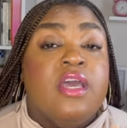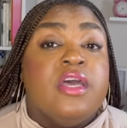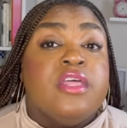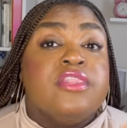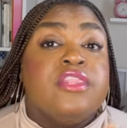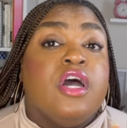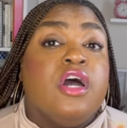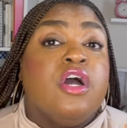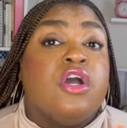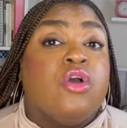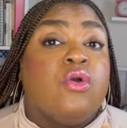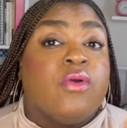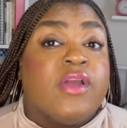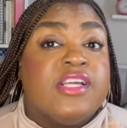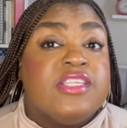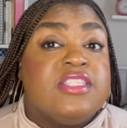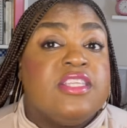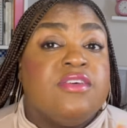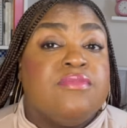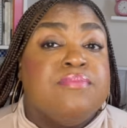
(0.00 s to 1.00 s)
the
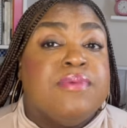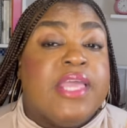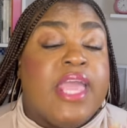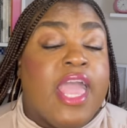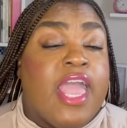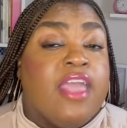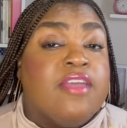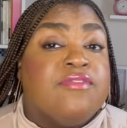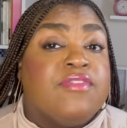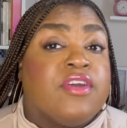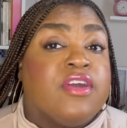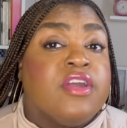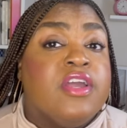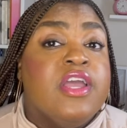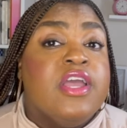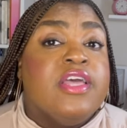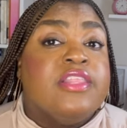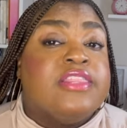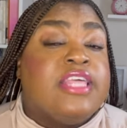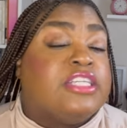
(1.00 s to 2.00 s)
aggressive behavior
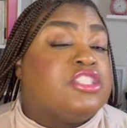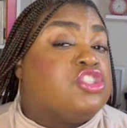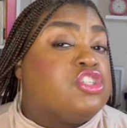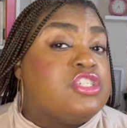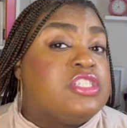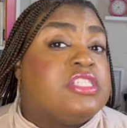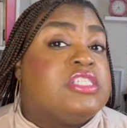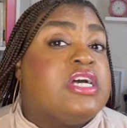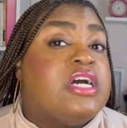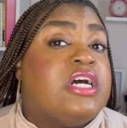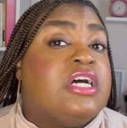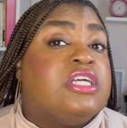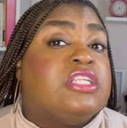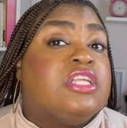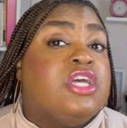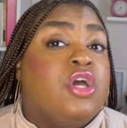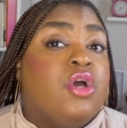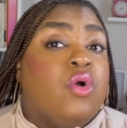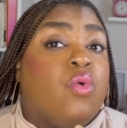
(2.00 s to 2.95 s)
that your son